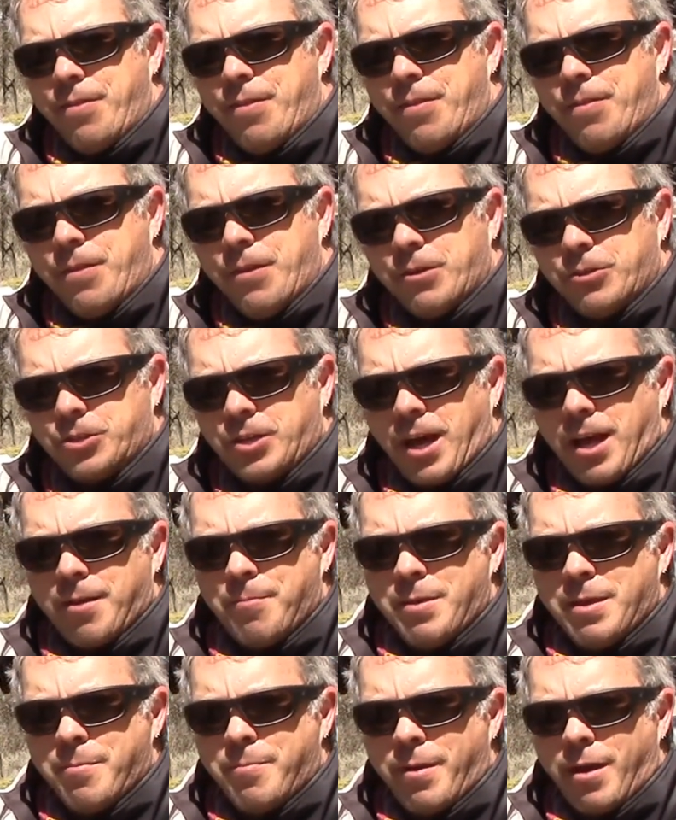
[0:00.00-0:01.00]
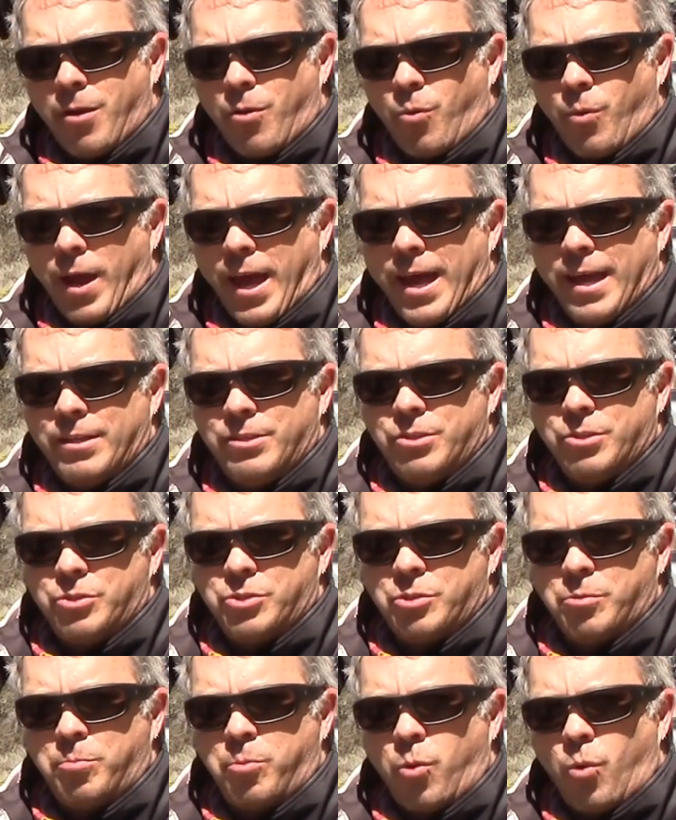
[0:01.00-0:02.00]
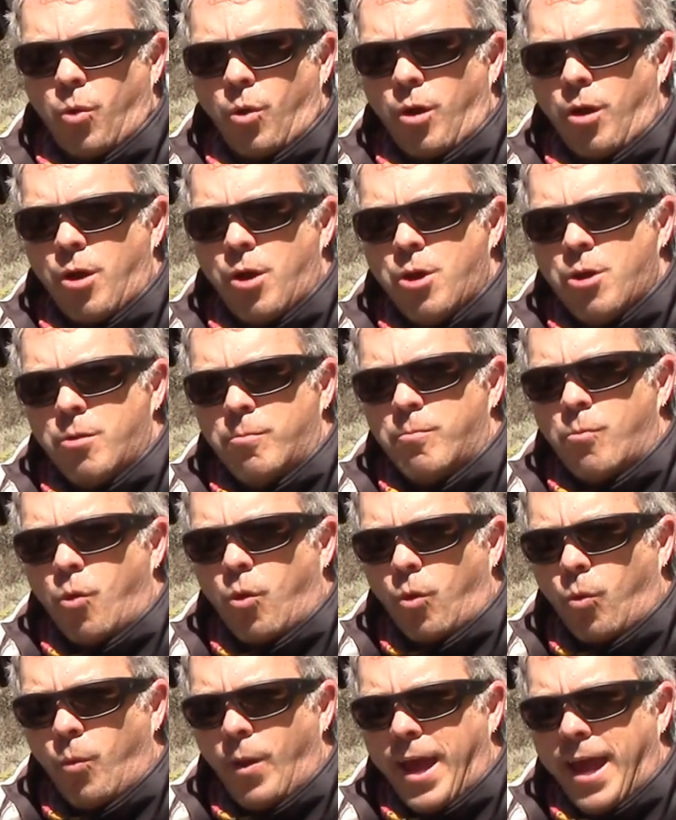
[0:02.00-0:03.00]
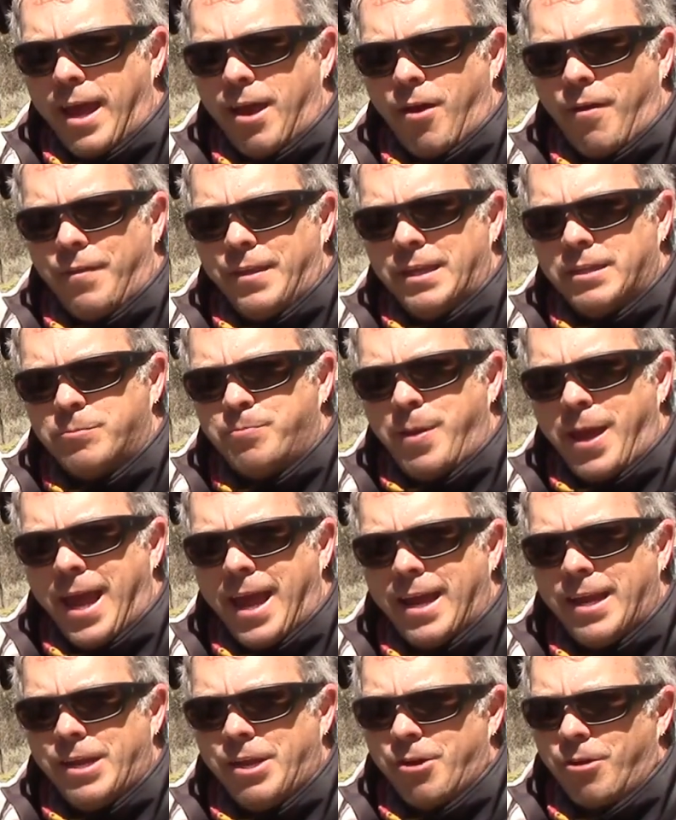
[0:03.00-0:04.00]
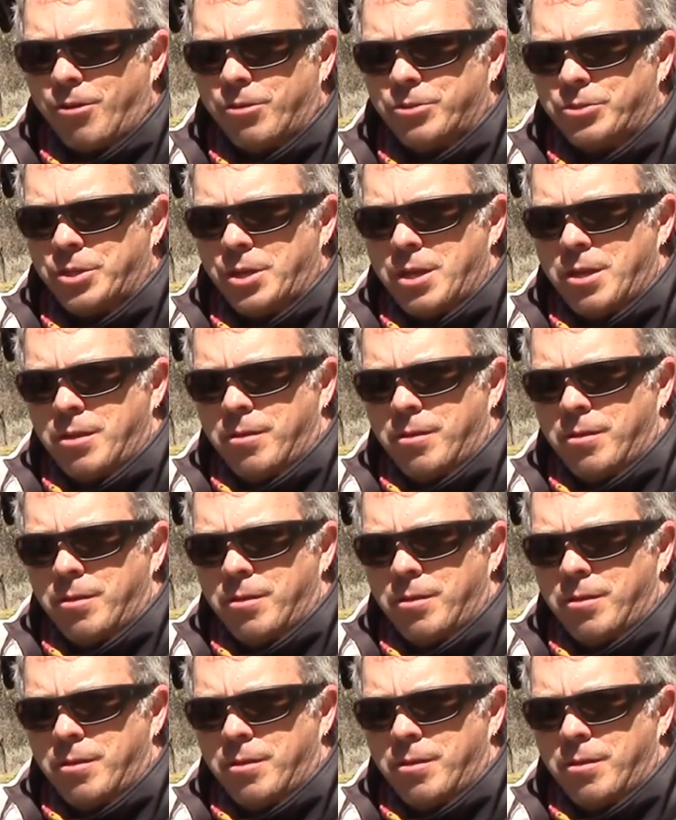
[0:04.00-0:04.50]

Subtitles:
there's got to be a better way to support more weight on these panniers